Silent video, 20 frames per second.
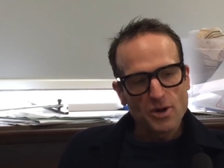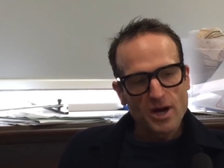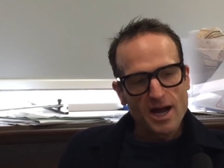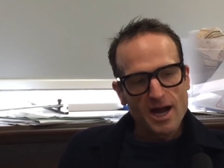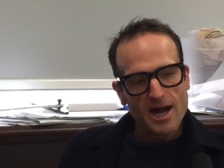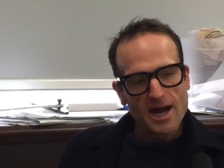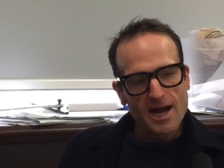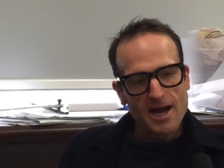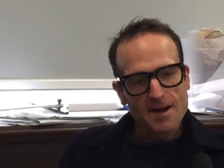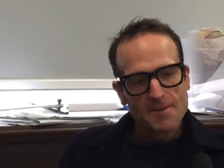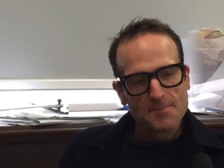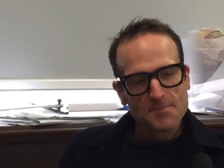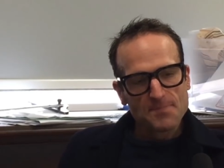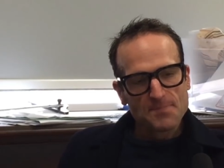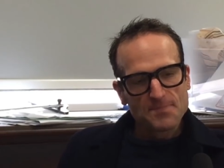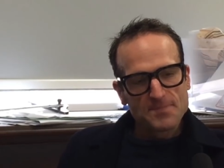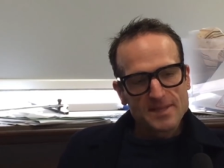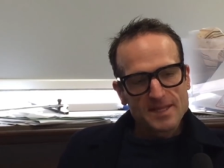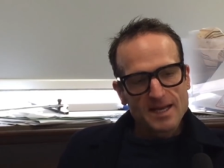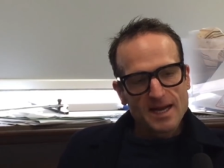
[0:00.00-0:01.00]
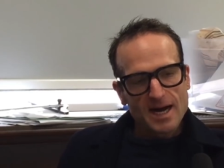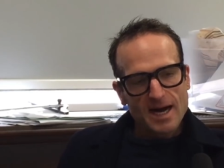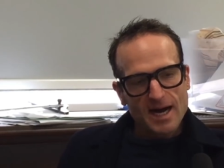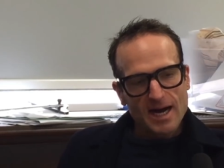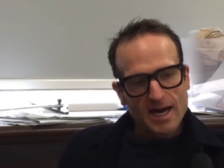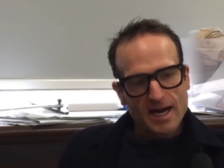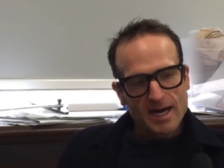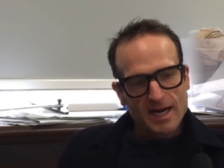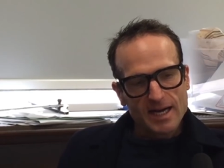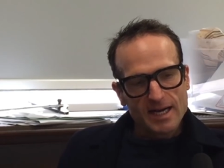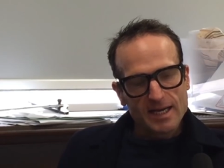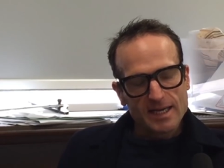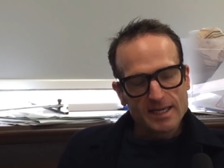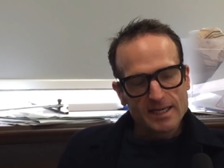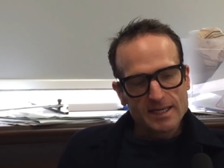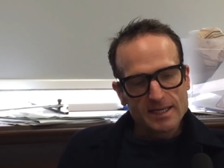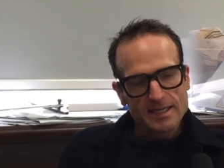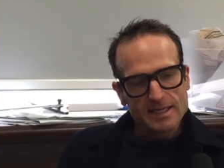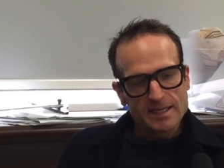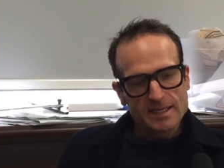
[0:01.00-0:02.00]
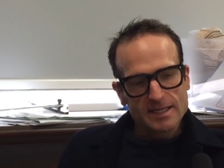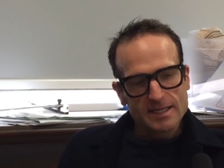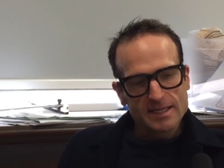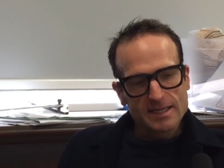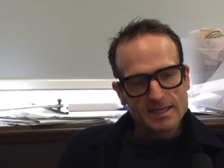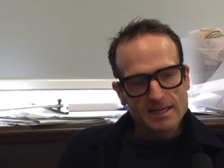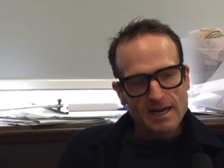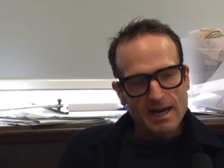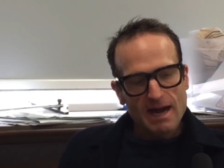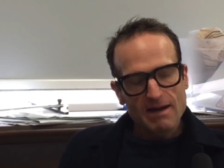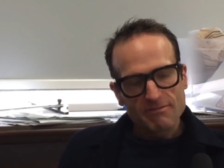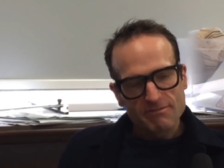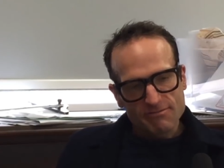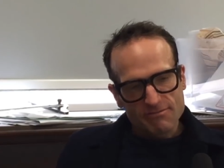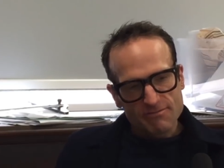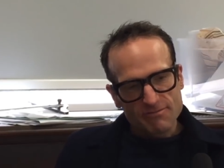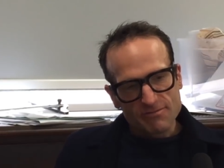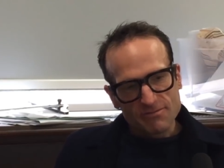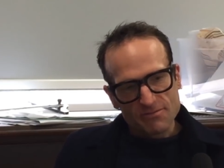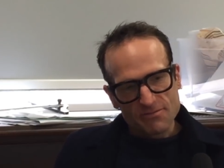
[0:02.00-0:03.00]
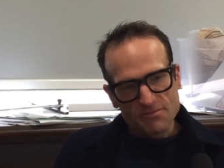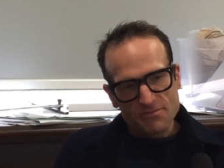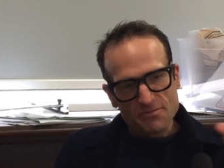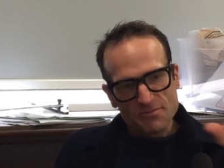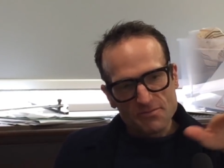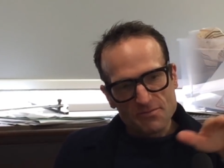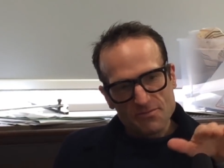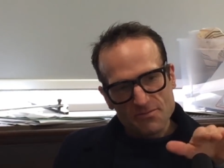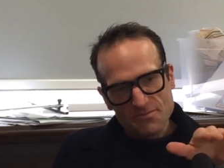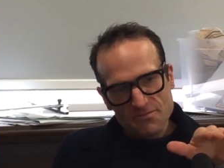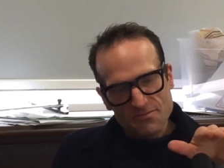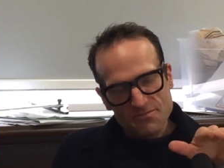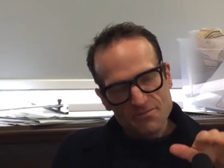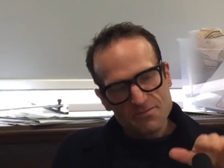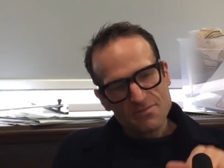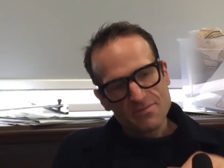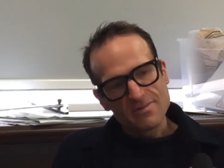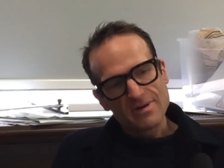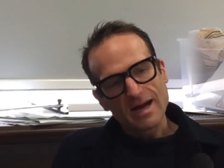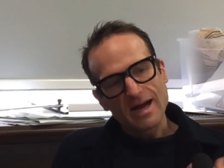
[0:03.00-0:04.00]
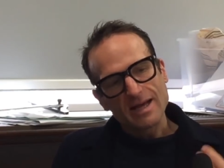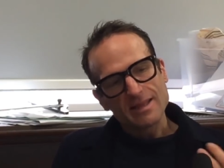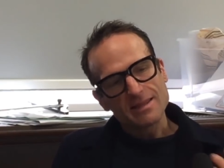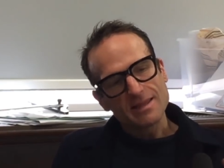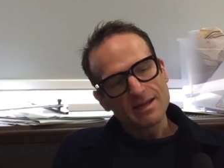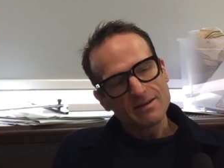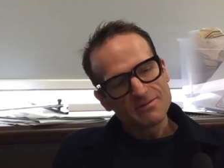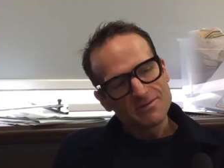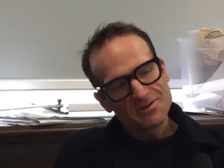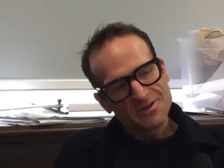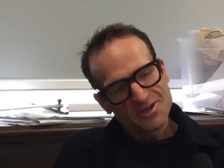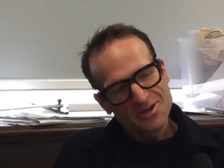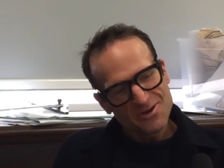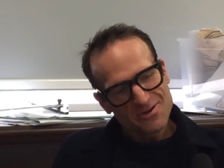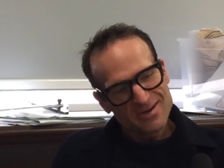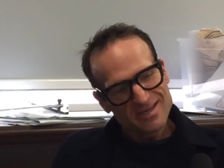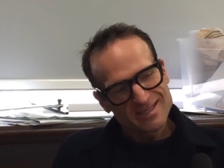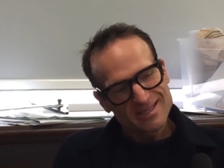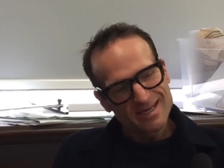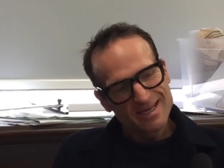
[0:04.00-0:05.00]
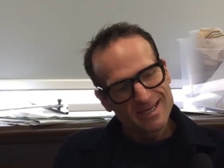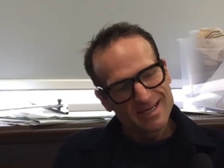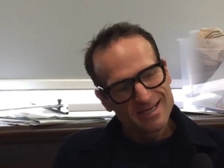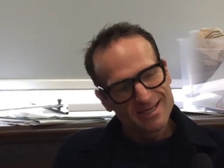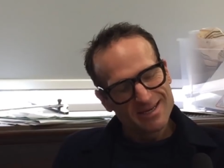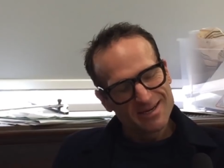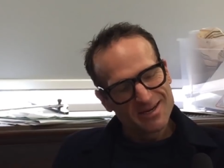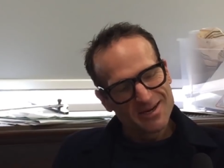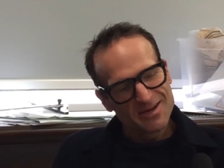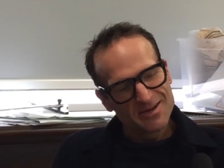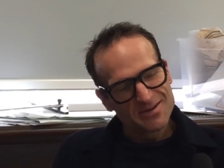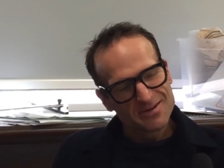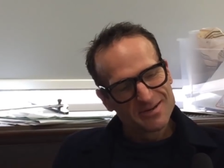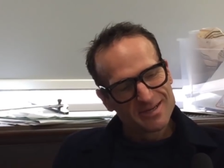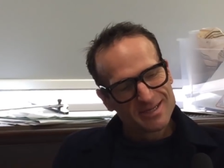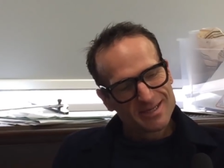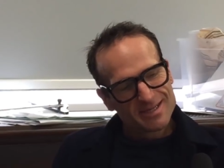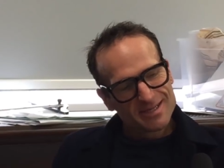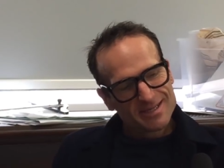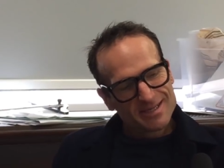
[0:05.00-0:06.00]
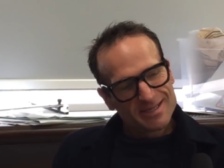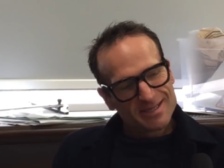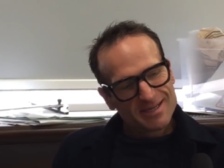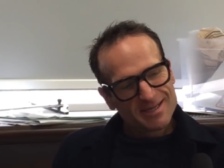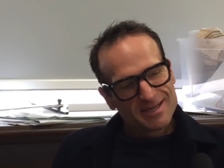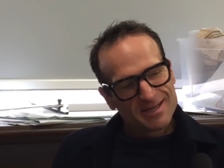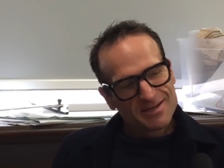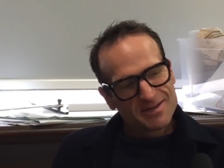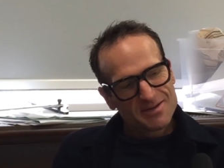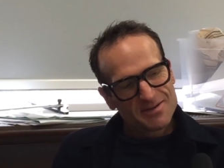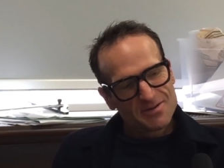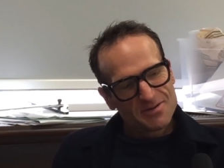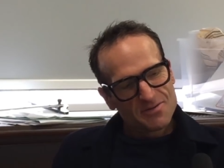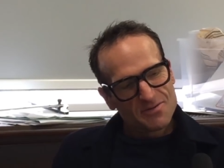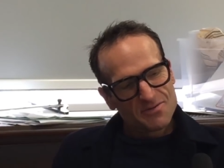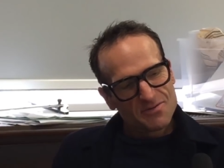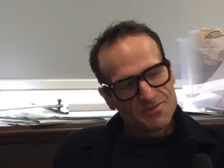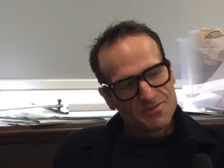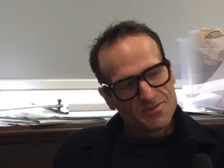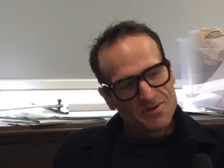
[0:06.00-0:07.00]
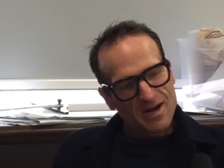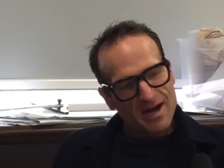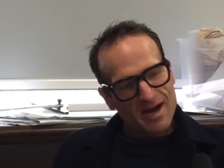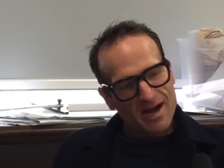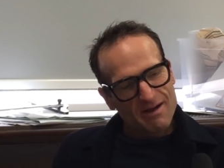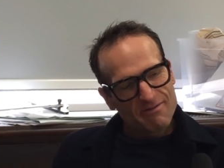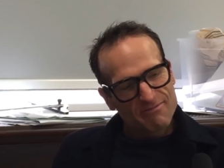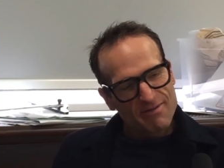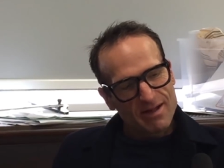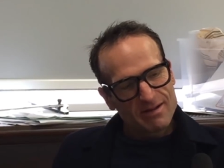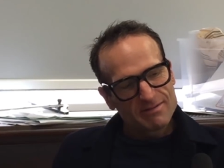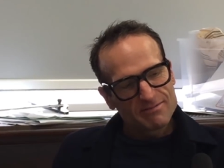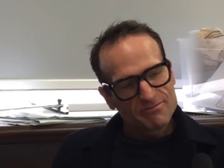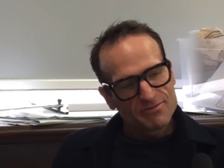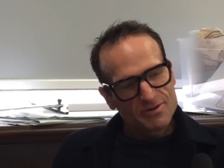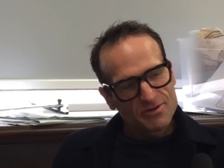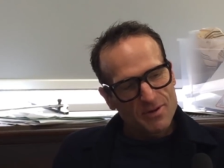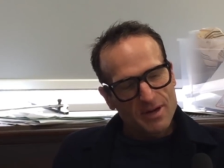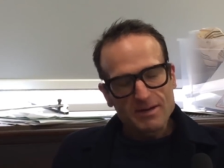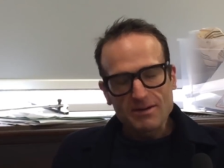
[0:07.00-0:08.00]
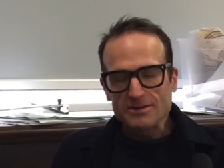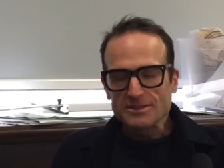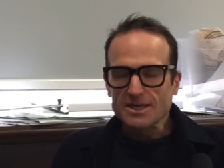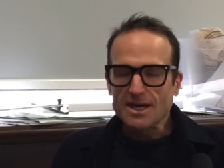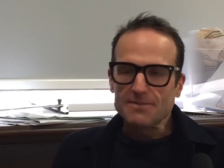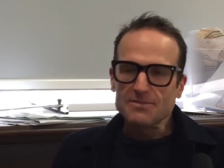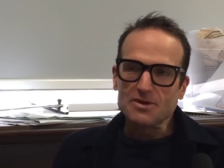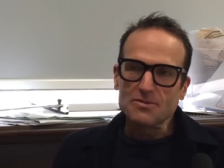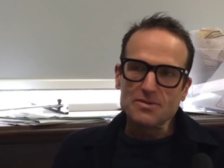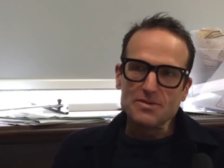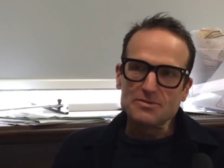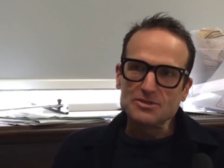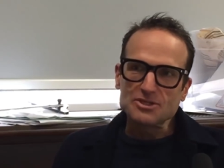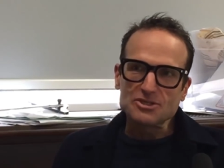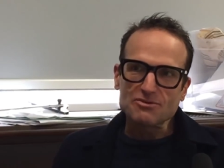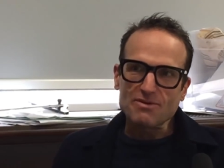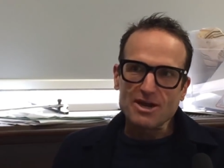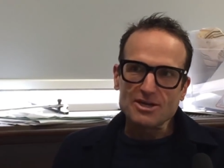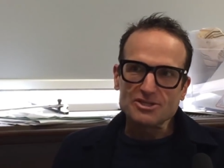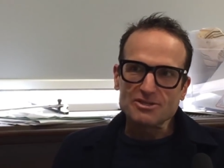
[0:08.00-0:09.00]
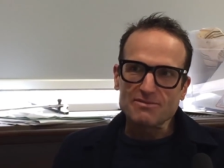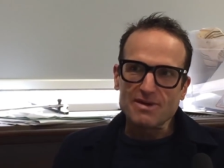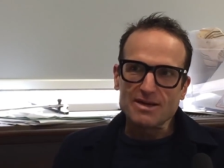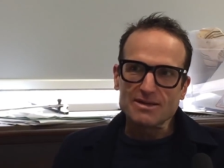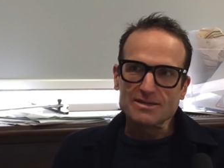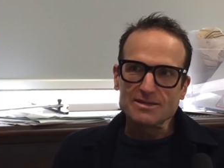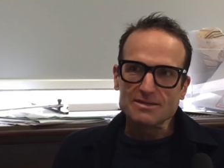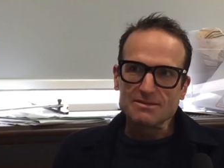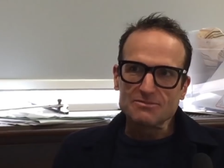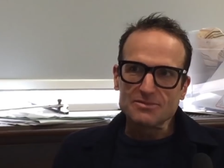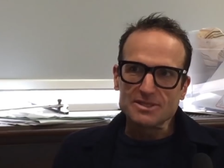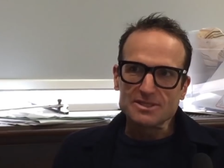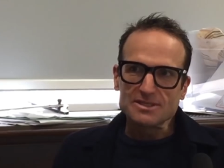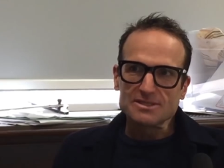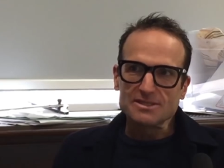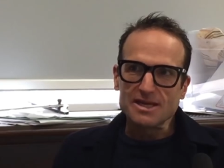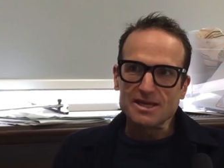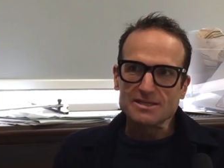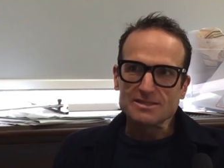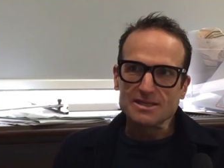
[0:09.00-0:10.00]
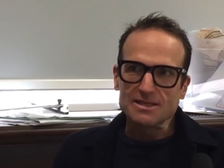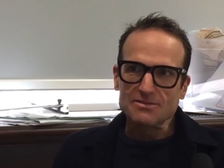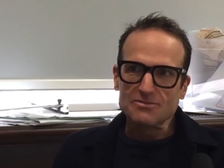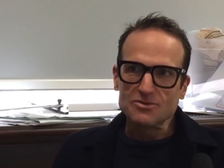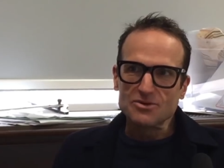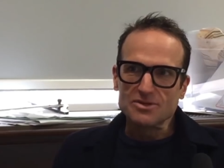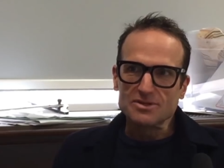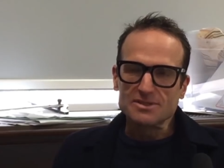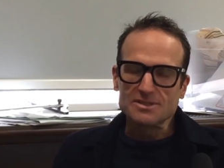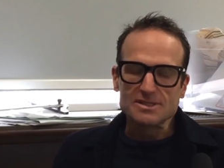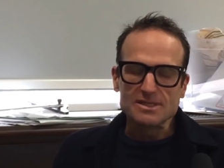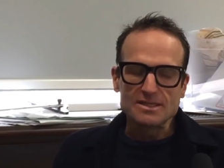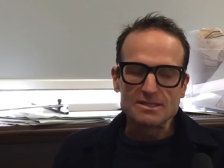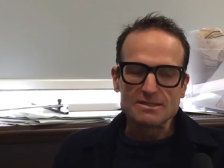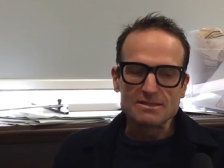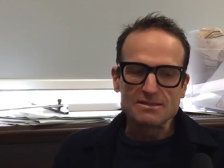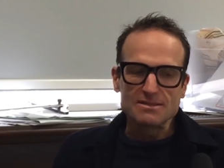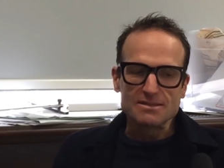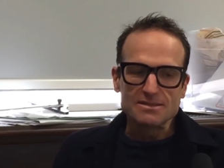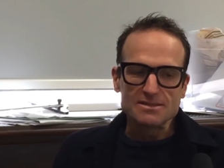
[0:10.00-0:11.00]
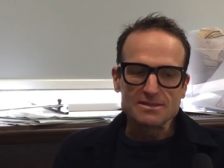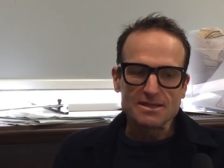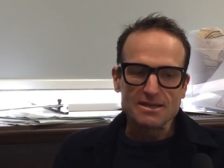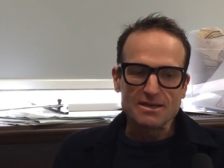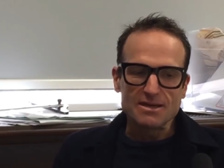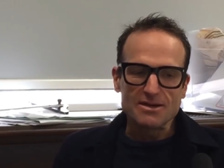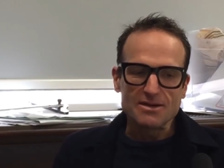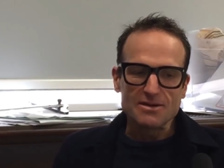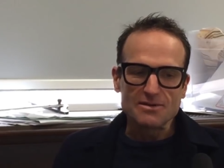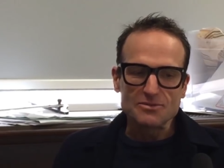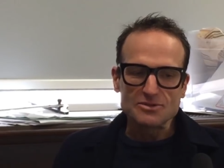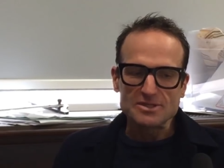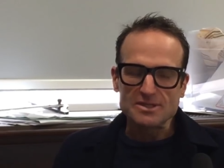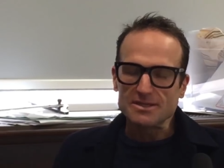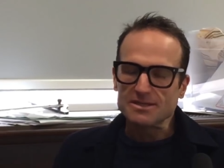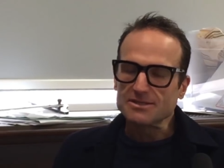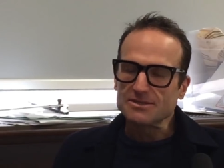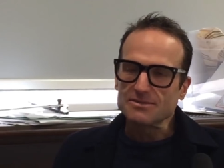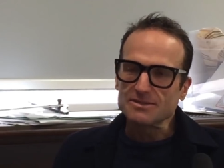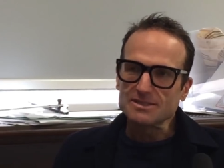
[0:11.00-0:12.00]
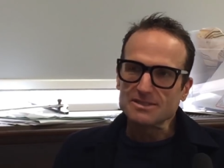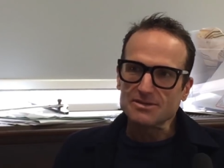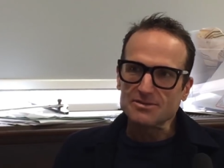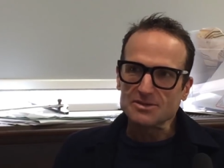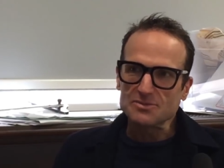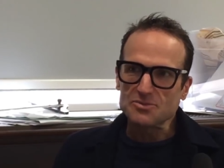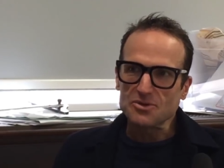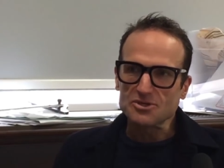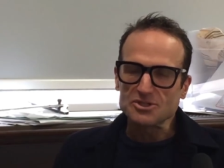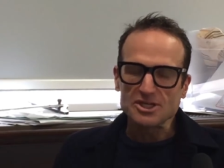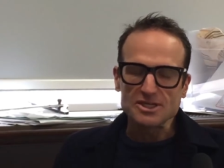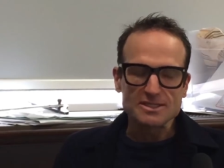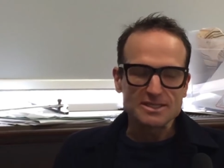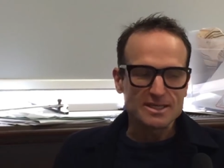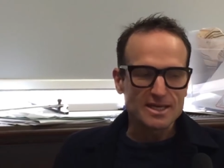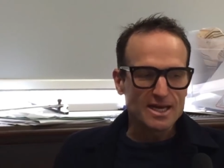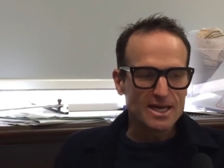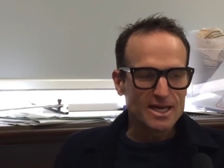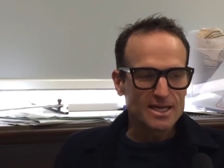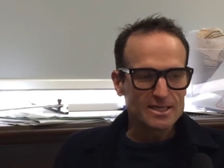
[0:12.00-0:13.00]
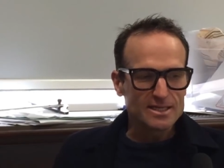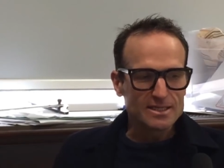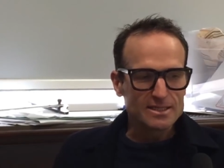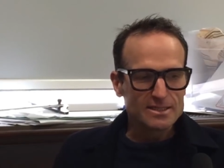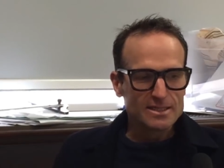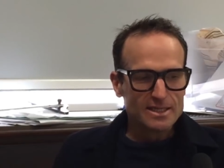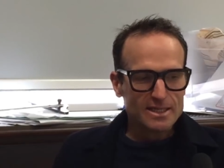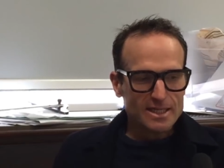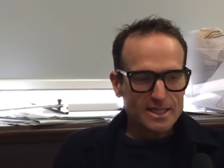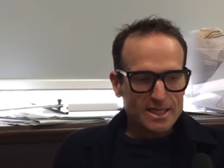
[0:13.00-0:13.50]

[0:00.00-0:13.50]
where I have, I think, curiously, you know, I felt for quite a long time that we were just scratching around in, with sticks in the woods, and, you know, I wasn't going to do a serious project again. And,